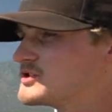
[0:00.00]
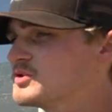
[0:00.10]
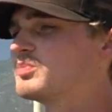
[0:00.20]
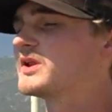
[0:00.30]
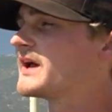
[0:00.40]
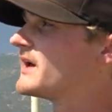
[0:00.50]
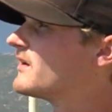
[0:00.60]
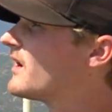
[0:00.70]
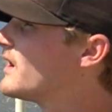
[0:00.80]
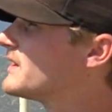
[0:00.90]
do plan
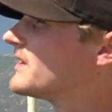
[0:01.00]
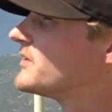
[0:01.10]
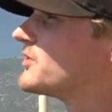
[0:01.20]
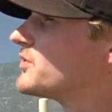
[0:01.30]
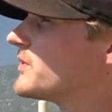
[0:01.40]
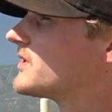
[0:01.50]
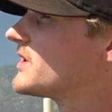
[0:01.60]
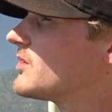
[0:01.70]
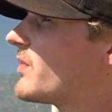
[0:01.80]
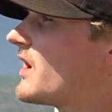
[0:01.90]
on either doing
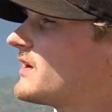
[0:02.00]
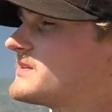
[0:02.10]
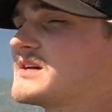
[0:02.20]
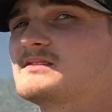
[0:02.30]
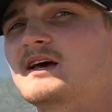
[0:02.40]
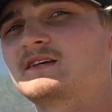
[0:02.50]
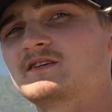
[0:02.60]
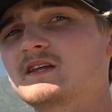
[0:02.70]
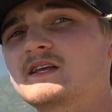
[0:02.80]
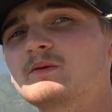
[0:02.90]
the Baja Designs
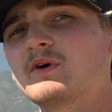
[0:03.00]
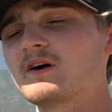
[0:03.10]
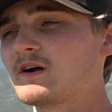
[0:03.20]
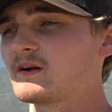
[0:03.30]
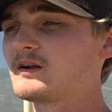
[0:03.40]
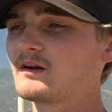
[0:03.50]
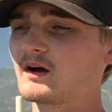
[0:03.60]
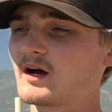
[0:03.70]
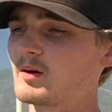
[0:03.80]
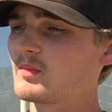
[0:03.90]
XL80 bar
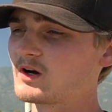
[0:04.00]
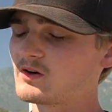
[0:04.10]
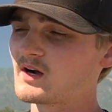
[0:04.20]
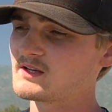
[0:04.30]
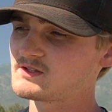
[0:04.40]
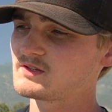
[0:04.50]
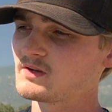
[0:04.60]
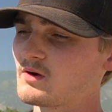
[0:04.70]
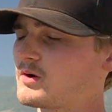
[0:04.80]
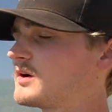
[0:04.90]
across,
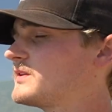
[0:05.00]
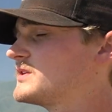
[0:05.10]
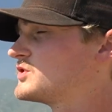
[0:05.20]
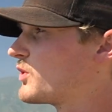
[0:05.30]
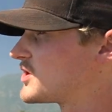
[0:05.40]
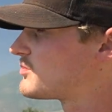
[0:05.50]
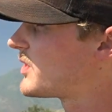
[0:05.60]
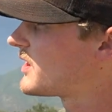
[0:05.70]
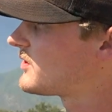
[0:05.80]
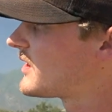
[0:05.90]
or the Squadron
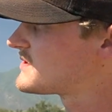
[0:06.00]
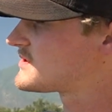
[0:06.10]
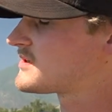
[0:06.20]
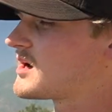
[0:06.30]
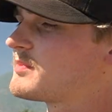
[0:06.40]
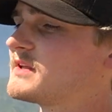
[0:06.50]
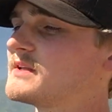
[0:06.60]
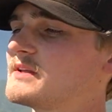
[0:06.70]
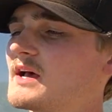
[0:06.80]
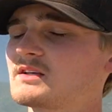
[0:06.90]
bar across the top, and
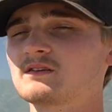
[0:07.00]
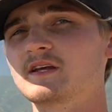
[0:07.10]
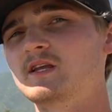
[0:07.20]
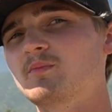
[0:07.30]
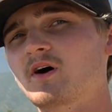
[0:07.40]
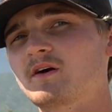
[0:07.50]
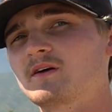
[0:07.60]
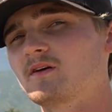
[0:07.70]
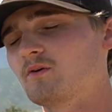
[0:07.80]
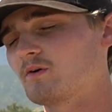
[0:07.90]
then the XL80 bar
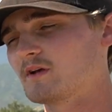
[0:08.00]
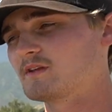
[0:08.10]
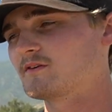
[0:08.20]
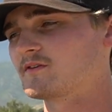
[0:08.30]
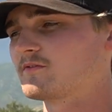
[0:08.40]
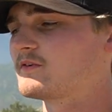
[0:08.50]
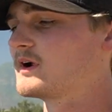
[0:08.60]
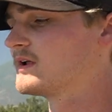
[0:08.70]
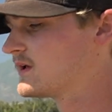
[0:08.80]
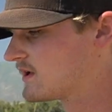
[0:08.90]
either in the
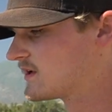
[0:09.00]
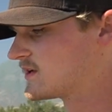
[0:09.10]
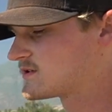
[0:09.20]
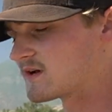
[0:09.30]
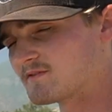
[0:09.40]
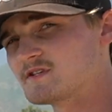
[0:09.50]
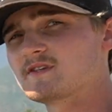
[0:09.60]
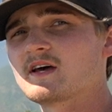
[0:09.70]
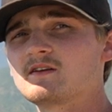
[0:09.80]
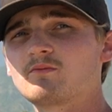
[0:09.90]
front. So I haven't
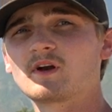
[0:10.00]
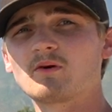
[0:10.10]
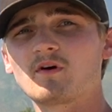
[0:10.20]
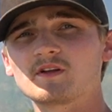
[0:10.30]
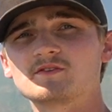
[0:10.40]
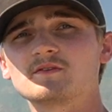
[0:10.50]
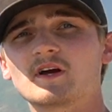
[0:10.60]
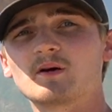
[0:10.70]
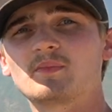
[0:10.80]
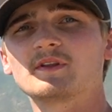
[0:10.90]
decided what I want to do
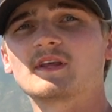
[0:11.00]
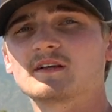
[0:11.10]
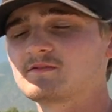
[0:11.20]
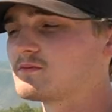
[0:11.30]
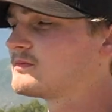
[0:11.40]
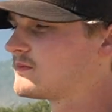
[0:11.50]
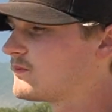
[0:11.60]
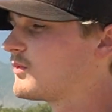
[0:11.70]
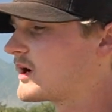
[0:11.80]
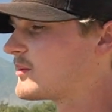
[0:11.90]
there, but that's
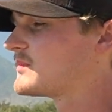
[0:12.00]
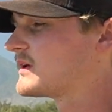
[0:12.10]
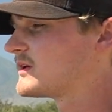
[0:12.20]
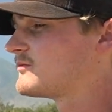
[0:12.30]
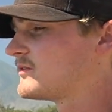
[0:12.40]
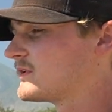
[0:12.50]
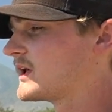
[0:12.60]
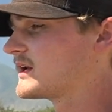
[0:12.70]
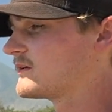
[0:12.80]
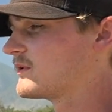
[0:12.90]
what I'm thinking for
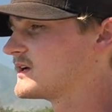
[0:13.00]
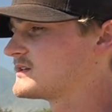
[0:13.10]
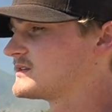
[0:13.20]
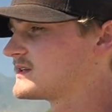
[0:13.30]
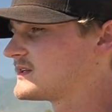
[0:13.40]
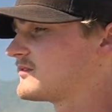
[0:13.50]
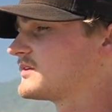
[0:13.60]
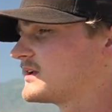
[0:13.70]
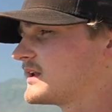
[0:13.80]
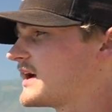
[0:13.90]
lighting wise, because I
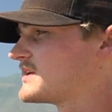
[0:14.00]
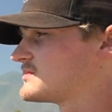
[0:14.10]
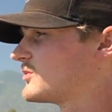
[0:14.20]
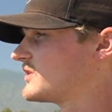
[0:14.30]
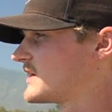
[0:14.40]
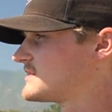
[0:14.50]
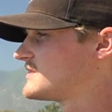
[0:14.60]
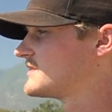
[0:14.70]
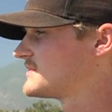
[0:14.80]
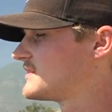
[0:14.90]
definitely need to add some more lights
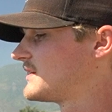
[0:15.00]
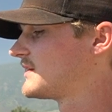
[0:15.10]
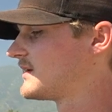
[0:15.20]
to this thing.